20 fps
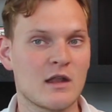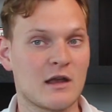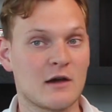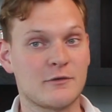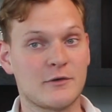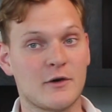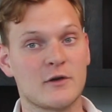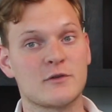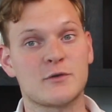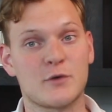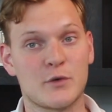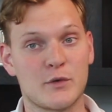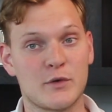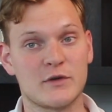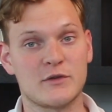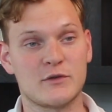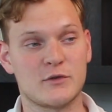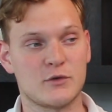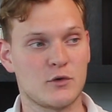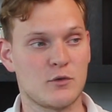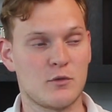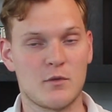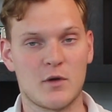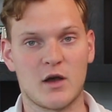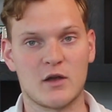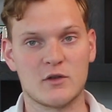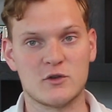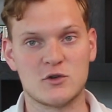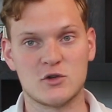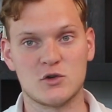Now fast forward
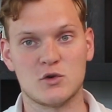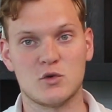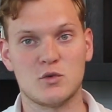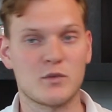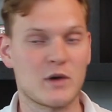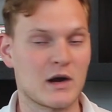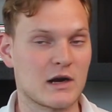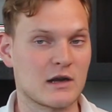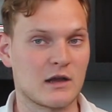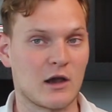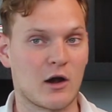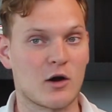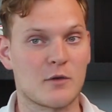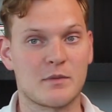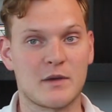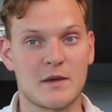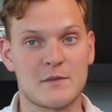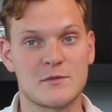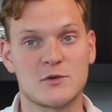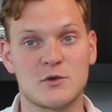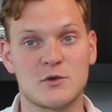to June, where the RPM